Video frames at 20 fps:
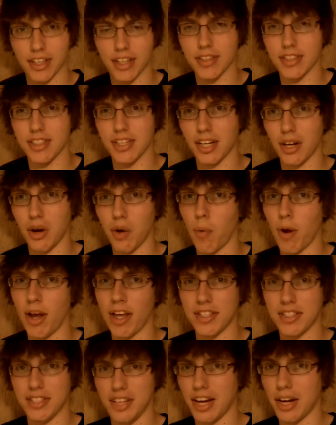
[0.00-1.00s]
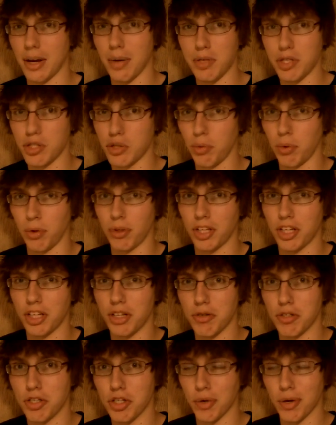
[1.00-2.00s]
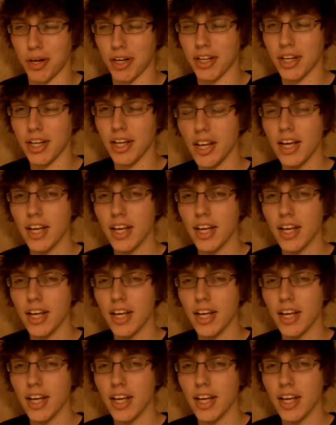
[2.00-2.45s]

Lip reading: It's not going to waste the item, it just won't let you do it.